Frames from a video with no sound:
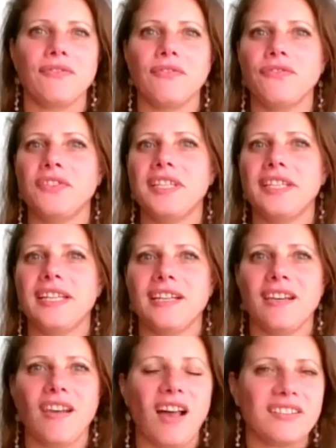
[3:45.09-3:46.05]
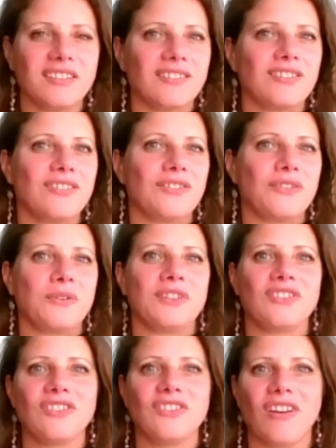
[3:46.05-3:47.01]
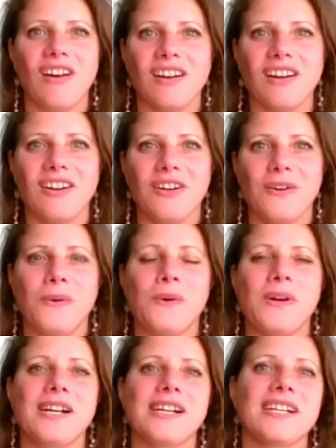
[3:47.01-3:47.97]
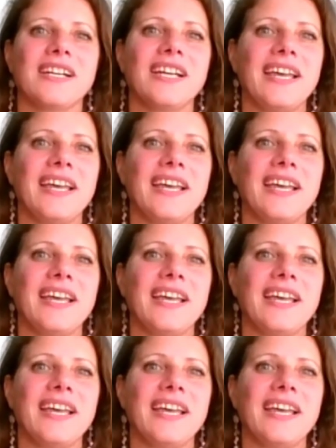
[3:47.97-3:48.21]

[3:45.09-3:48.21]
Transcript: feeling lost or stuck or